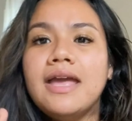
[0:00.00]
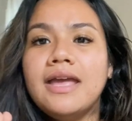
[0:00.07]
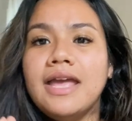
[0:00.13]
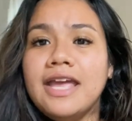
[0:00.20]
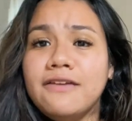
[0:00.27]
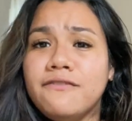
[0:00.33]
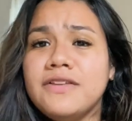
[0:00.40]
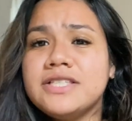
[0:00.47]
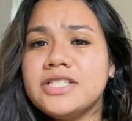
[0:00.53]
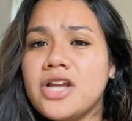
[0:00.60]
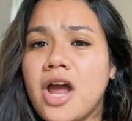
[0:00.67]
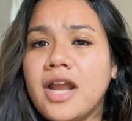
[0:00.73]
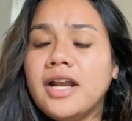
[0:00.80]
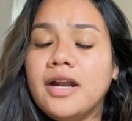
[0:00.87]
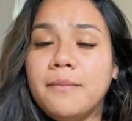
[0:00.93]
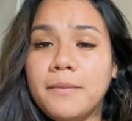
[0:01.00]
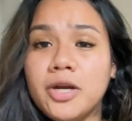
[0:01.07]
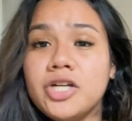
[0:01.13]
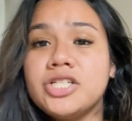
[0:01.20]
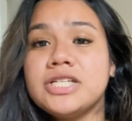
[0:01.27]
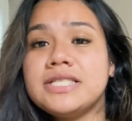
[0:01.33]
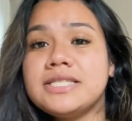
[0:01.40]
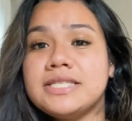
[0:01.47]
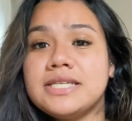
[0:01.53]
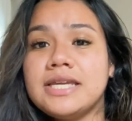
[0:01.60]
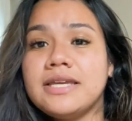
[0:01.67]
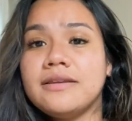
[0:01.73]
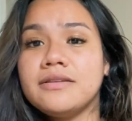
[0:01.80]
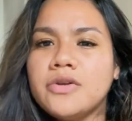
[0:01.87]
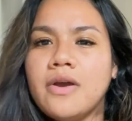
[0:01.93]
if it's not an
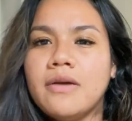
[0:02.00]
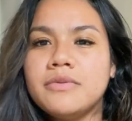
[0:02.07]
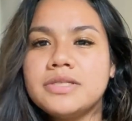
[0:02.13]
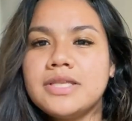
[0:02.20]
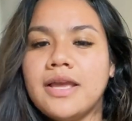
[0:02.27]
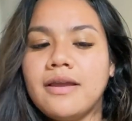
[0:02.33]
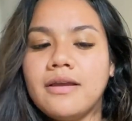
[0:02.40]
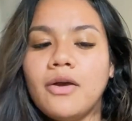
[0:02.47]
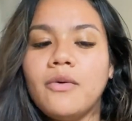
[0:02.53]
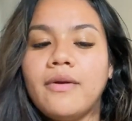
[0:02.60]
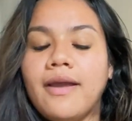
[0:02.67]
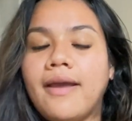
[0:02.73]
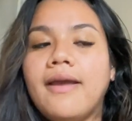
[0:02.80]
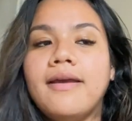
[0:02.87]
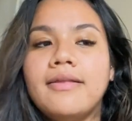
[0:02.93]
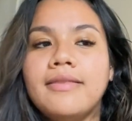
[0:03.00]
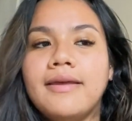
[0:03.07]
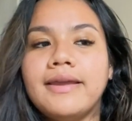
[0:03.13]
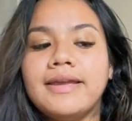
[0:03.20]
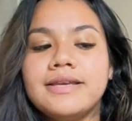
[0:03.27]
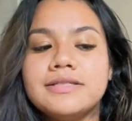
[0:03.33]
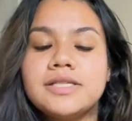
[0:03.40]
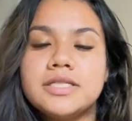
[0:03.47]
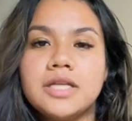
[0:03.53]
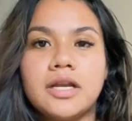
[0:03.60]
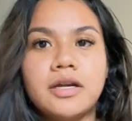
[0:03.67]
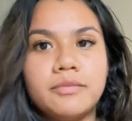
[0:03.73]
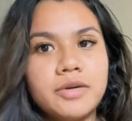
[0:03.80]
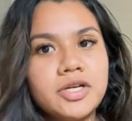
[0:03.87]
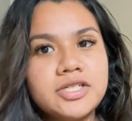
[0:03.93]
emergency. So I was like, okay, like, is this not
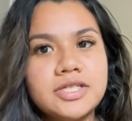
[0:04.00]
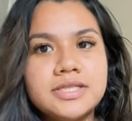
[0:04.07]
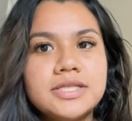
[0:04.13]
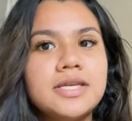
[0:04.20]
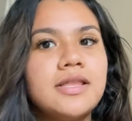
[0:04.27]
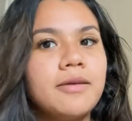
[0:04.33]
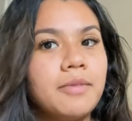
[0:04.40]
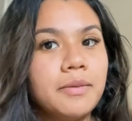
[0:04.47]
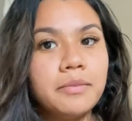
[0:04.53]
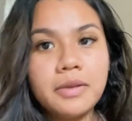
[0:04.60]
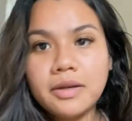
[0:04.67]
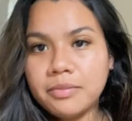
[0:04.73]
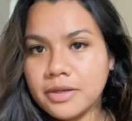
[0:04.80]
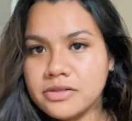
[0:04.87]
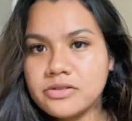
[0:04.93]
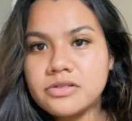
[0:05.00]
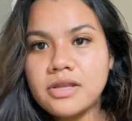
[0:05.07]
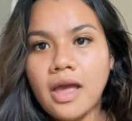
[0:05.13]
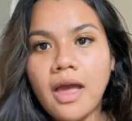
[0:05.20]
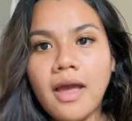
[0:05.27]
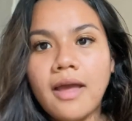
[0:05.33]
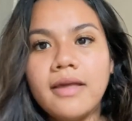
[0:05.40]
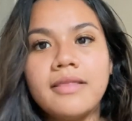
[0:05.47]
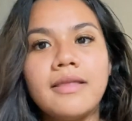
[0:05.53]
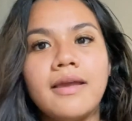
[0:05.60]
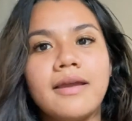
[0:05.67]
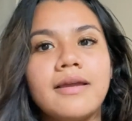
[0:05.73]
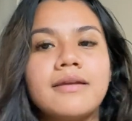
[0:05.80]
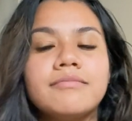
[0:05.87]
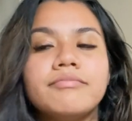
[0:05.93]
an emergency? Like, my blood pressure's high,
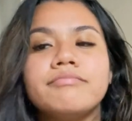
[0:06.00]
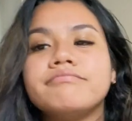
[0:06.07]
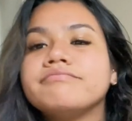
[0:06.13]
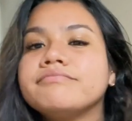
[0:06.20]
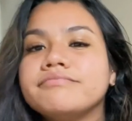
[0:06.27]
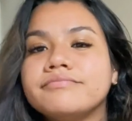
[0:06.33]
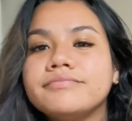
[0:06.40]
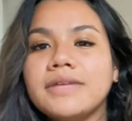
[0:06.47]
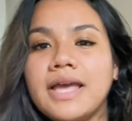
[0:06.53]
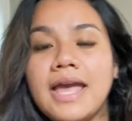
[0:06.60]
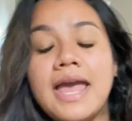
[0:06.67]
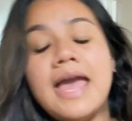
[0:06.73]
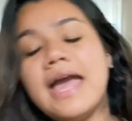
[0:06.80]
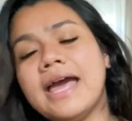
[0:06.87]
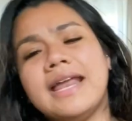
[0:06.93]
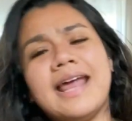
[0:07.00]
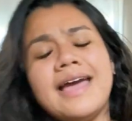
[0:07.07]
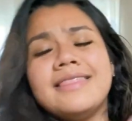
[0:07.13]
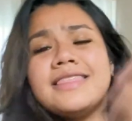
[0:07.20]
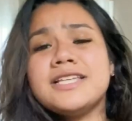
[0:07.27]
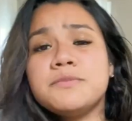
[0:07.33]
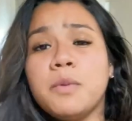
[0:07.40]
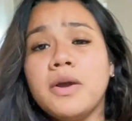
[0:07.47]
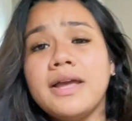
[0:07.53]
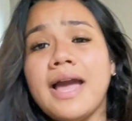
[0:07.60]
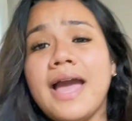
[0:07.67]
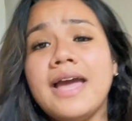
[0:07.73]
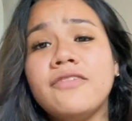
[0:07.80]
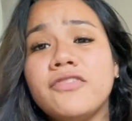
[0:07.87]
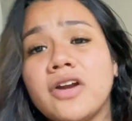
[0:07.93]
like, And at this point,
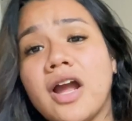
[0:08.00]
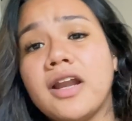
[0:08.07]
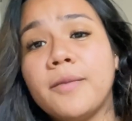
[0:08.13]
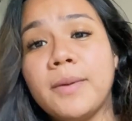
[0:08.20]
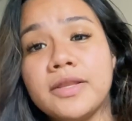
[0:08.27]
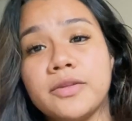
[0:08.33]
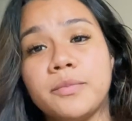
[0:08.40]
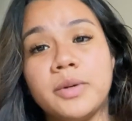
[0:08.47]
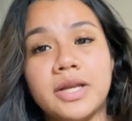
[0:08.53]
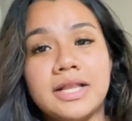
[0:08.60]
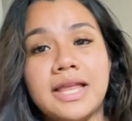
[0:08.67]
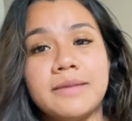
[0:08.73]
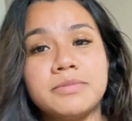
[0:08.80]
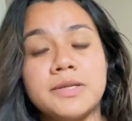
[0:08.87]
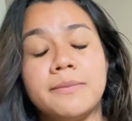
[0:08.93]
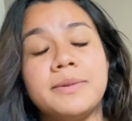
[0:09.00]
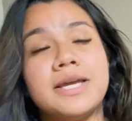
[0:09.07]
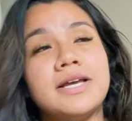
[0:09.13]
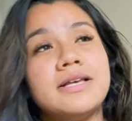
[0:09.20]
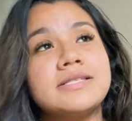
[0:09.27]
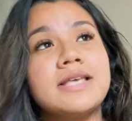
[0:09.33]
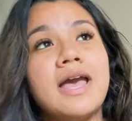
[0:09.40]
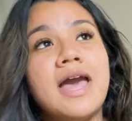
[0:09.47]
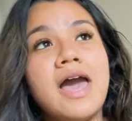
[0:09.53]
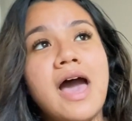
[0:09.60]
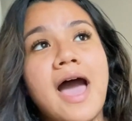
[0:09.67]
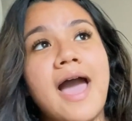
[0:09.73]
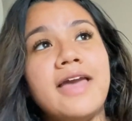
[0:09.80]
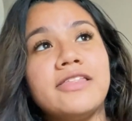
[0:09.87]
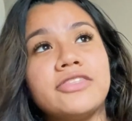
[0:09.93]
I had forgotten about the preeclampsia, because
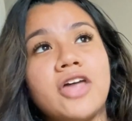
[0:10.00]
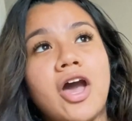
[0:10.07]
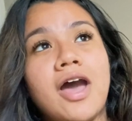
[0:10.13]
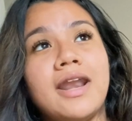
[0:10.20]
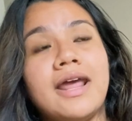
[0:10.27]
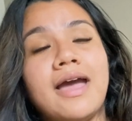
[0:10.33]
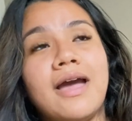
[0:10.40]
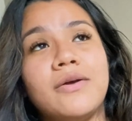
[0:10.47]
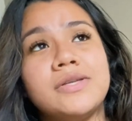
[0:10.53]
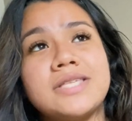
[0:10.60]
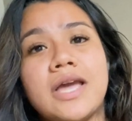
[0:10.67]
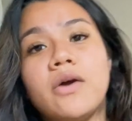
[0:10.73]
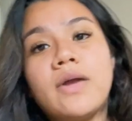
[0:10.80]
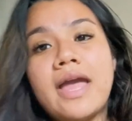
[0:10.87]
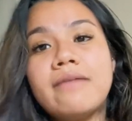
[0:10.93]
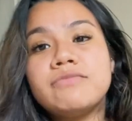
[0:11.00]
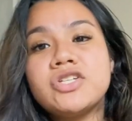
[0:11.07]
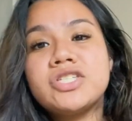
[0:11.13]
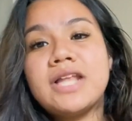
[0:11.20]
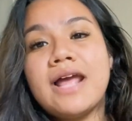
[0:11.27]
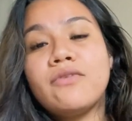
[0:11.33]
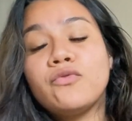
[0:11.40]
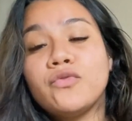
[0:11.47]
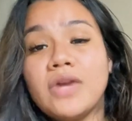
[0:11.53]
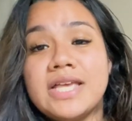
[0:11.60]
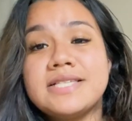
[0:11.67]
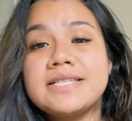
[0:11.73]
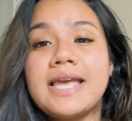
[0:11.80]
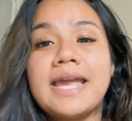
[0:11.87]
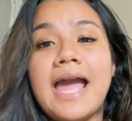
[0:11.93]
I thought, I was like, okay, I'm just at
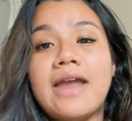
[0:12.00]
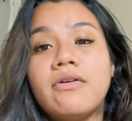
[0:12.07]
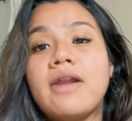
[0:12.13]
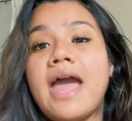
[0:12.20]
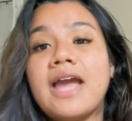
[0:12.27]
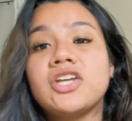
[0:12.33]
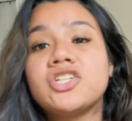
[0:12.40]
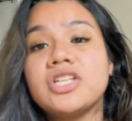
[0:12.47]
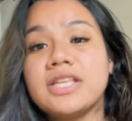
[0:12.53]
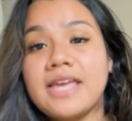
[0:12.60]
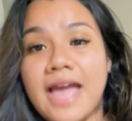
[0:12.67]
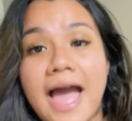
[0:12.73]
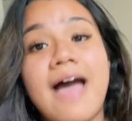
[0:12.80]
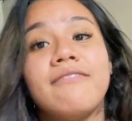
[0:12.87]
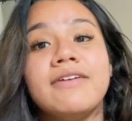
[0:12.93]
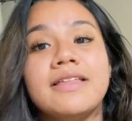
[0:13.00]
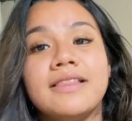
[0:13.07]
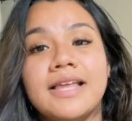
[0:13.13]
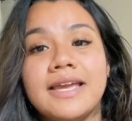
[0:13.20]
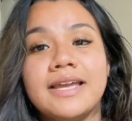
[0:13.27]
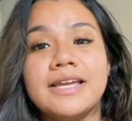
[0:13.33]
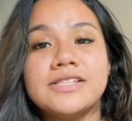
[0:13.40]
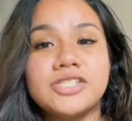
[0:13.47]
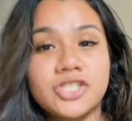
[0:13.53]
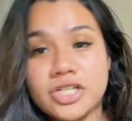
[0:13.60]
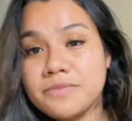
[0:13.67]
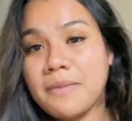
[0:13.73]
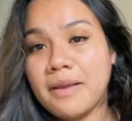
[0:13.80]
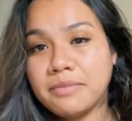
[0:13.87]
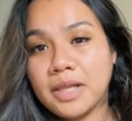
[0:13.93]
risk. Like, I don't actually have it. Like, it's
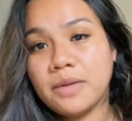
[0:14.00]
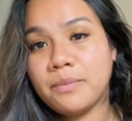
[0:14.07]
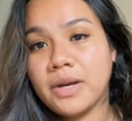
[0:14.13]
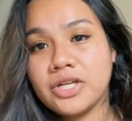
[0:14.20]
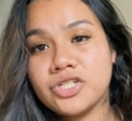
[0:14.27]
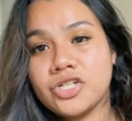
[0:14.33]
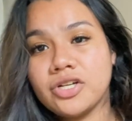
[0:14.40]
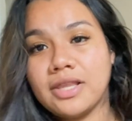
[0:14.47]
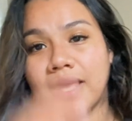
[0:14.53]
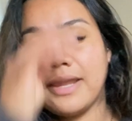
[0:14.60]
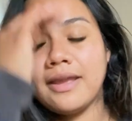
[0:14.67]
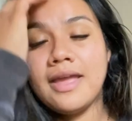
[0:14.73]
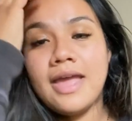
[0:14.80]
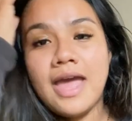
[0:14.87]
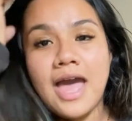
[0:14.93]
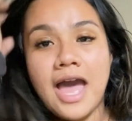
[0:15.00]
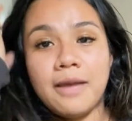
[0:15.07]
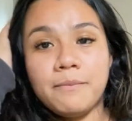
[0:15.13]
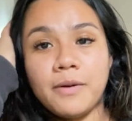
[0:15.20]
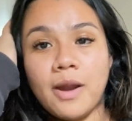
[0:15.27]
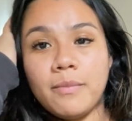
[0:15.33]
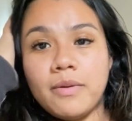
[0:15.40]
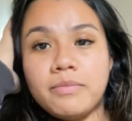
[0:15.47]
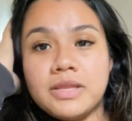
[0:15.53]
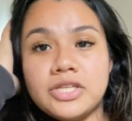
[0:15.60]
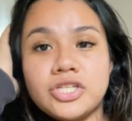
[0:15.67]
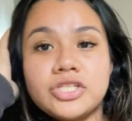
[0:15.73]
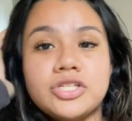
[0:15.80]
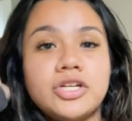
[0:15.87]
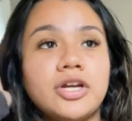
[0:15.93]
just my blood pressure. Like, I'm probably
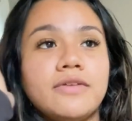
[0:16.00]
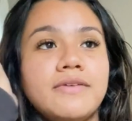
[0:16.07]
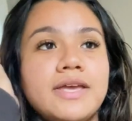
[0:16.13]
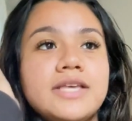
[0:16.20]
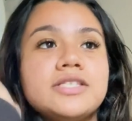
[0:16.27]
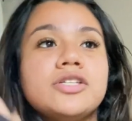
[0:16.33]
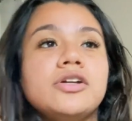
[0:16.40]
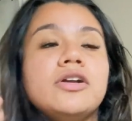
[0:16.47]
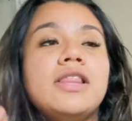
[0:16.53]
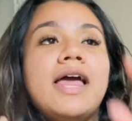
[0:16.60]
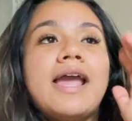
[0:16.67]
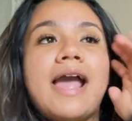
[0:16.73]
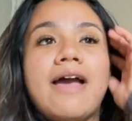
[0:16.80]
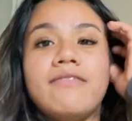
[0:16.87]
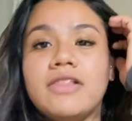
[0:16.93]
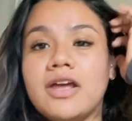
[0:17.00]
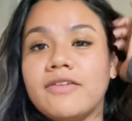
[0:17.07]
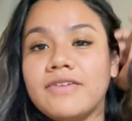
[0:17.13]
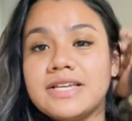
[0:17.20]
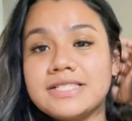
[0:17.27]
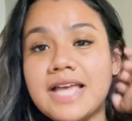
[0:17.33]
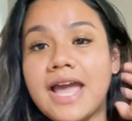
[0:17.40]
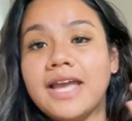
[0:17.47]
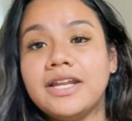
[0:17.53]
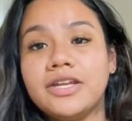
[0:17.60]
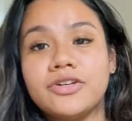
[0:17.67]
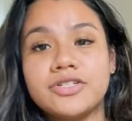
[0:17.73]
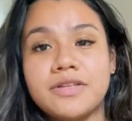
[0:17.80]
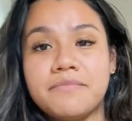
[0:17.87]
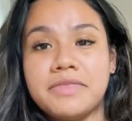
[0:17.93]
just nervous, or like have a lot of anxiety
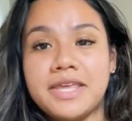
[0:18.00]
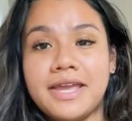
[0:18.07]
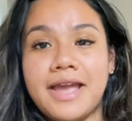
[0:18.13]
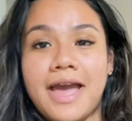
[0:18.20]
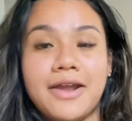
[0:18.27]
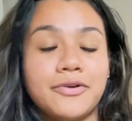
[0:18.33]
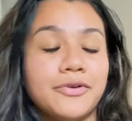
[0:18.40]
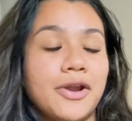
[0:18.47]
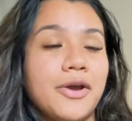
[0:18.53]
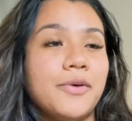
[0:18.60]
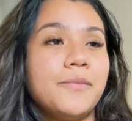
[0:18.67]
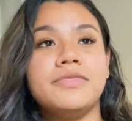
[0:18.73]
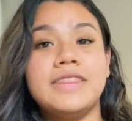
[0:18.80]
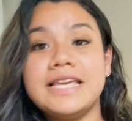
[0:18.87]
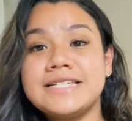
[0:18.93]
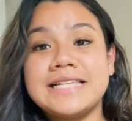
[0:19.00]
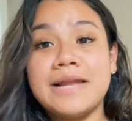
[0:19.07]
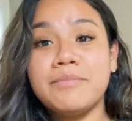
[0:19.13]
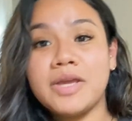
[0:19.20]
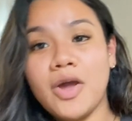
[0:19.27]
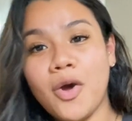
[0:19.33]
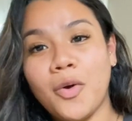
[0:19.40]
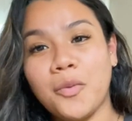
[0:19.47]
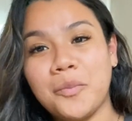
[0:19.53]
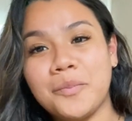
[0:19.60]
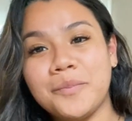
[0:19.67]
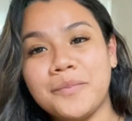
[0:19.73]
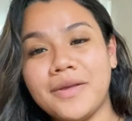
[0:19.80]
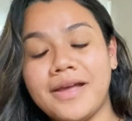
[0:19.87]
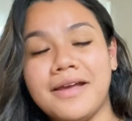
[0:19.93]
or something. I don't know. They send me home.